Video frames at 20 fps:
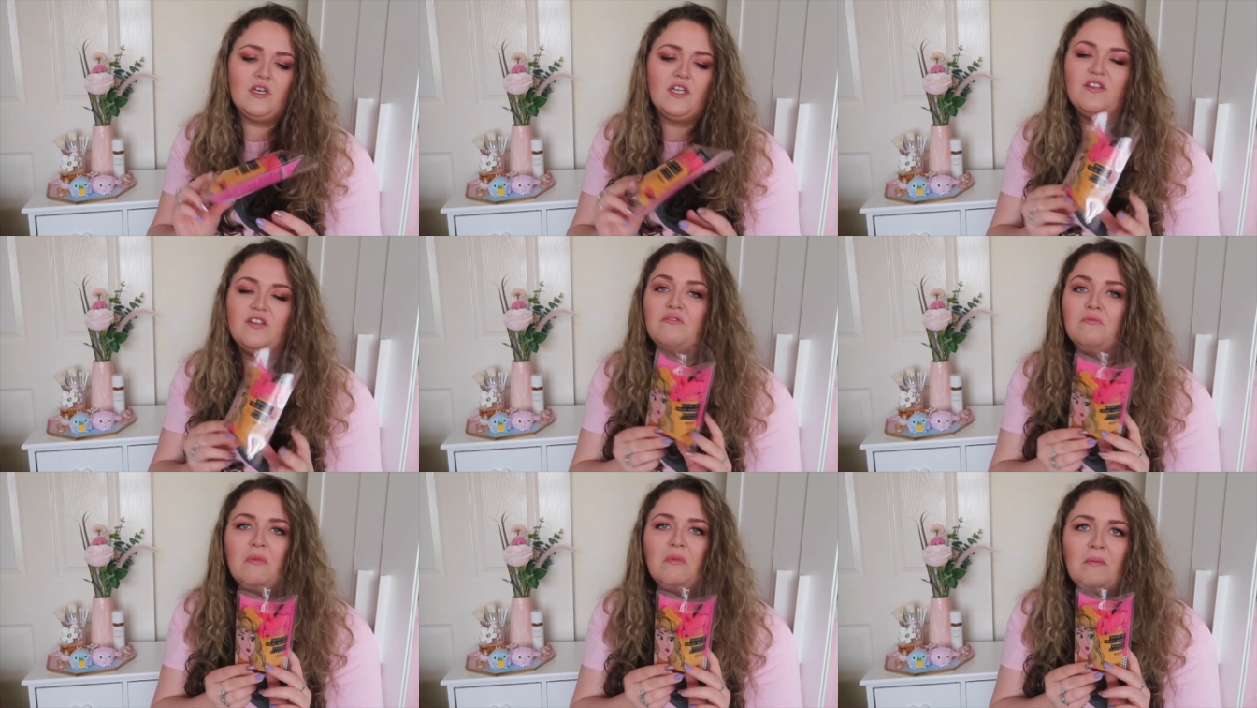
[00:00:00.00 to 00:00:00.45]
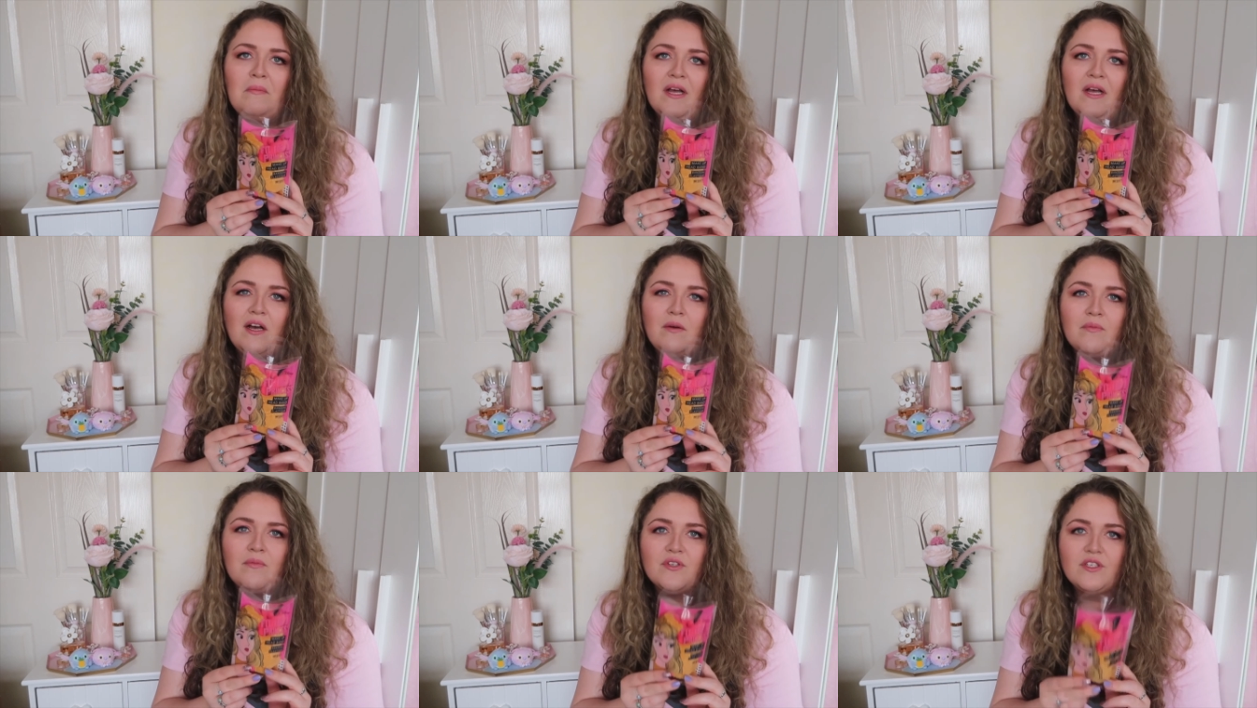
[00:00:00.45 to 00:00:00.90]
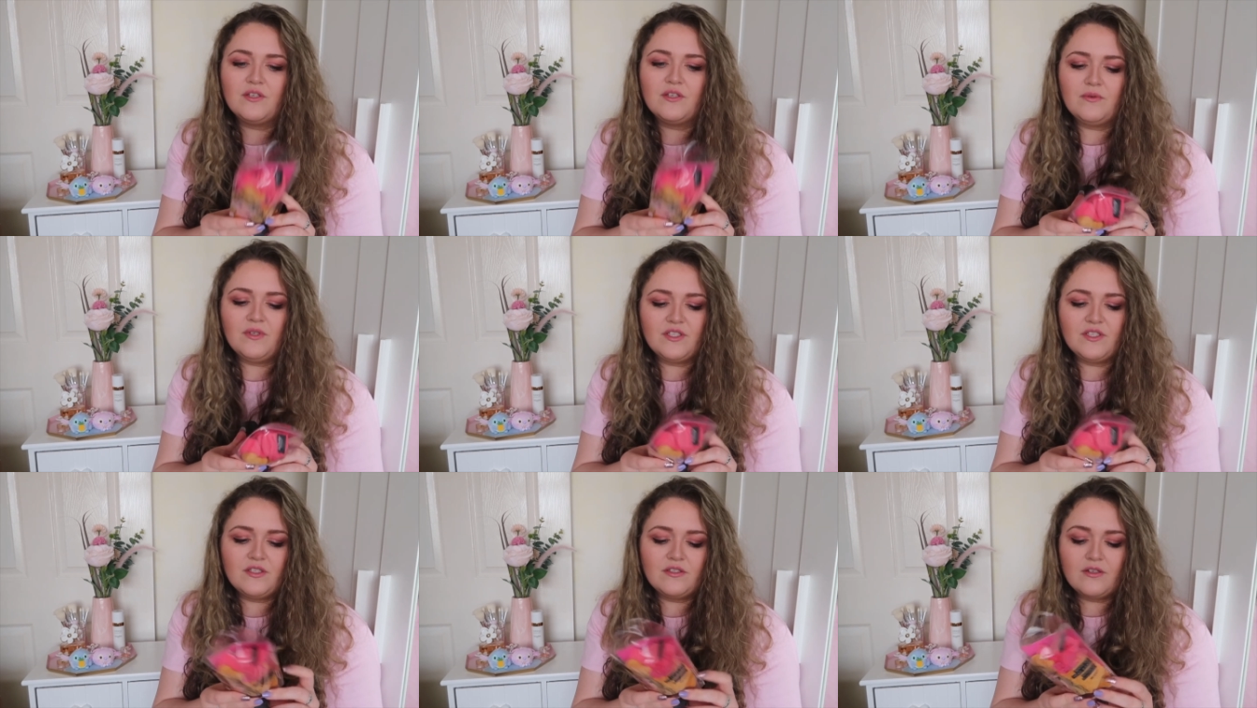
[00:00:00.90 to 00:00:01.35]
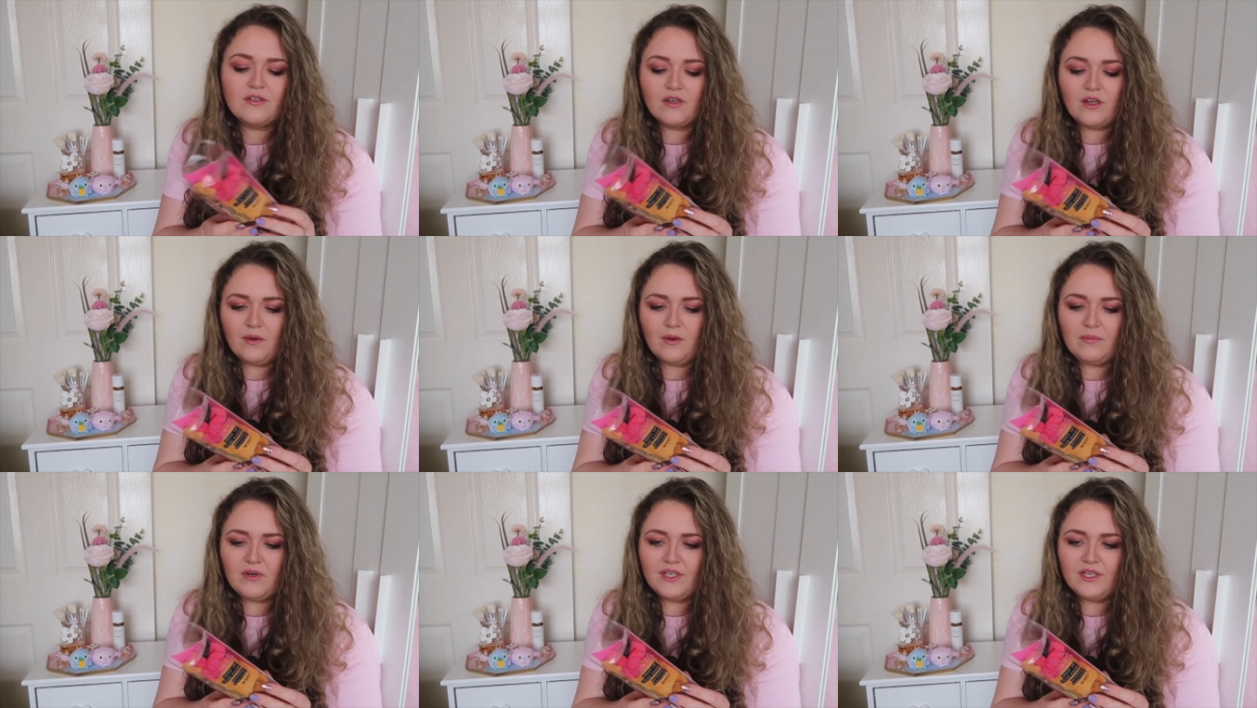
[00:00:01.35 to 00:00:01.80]
don't remember how much that was. It's not
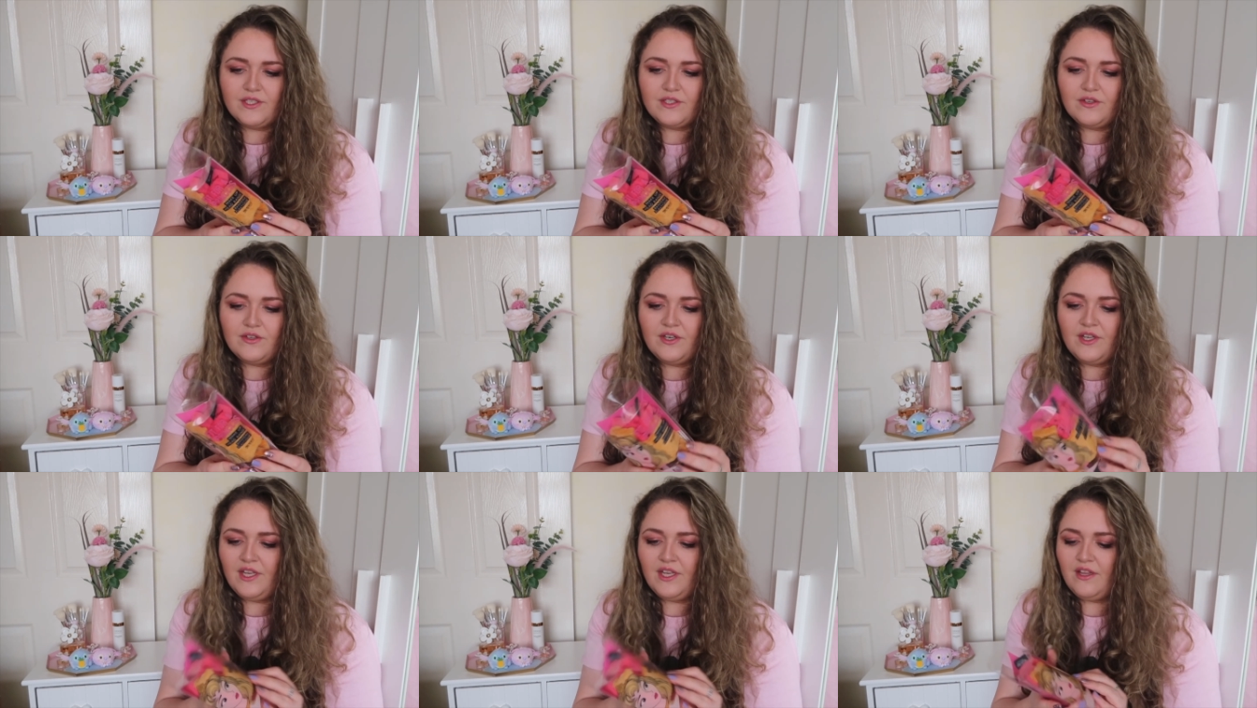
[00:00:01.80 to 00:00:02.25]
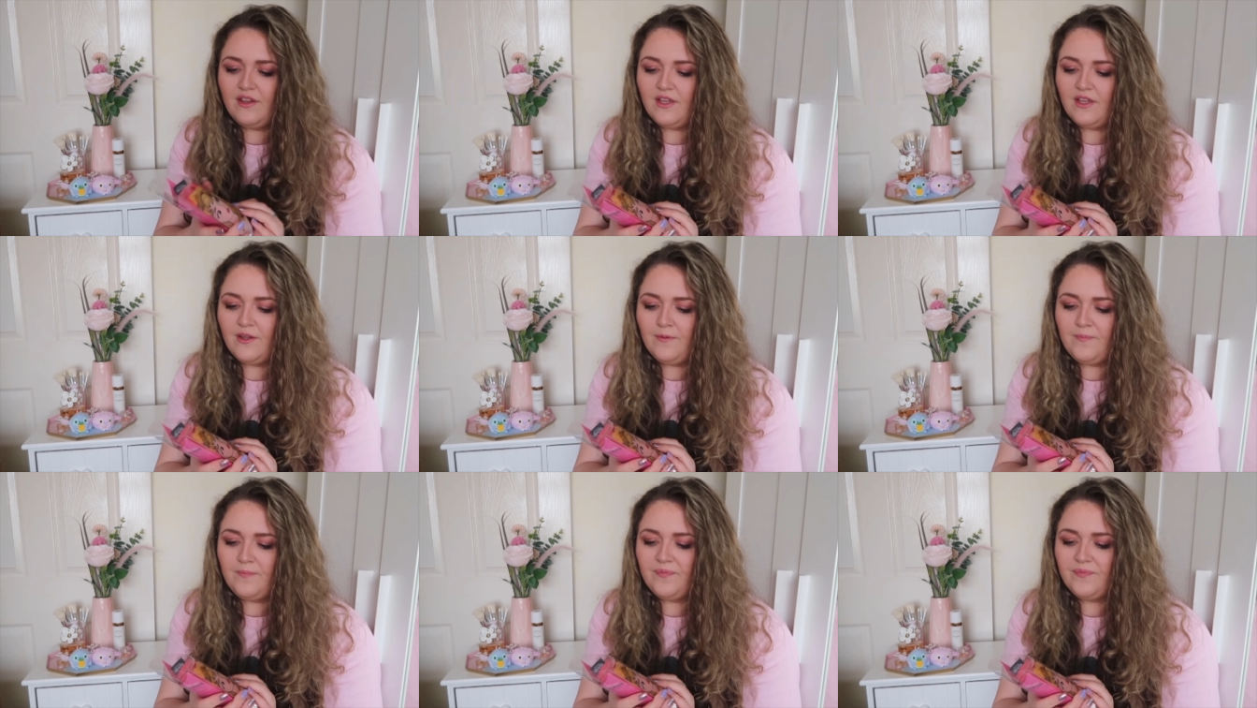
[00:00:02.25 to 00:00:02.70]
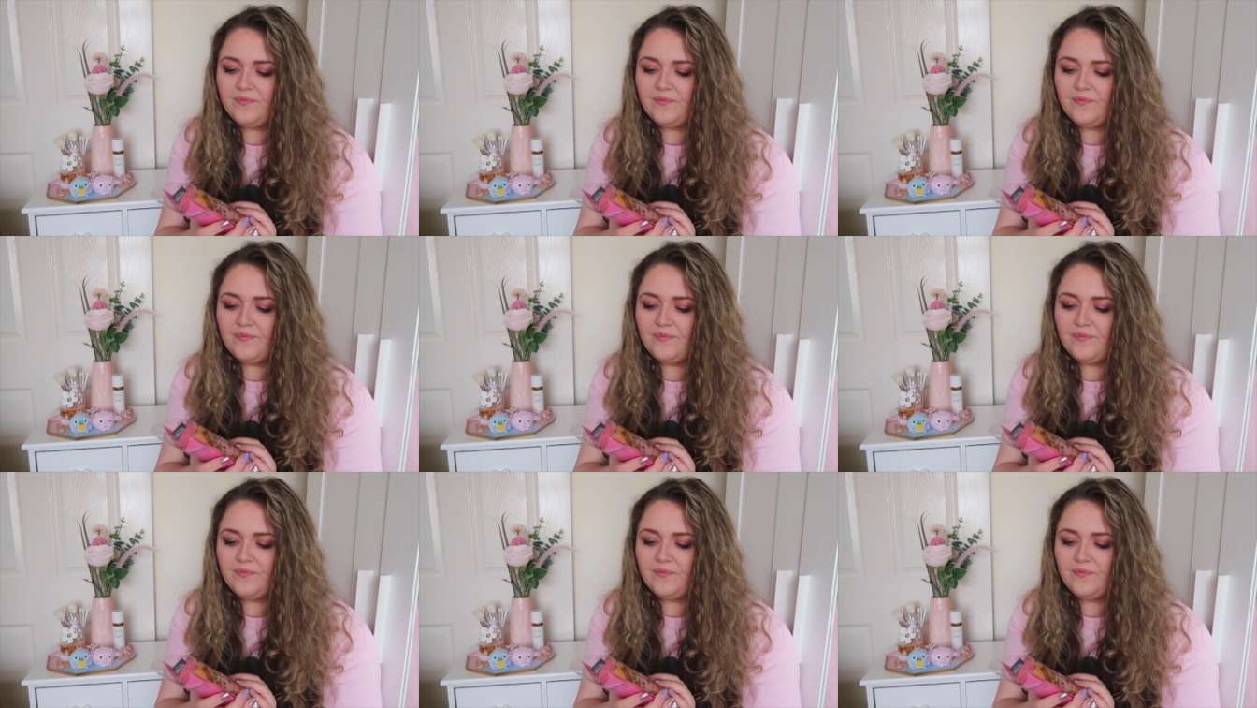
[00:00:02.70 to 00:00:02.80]
got a price on it either.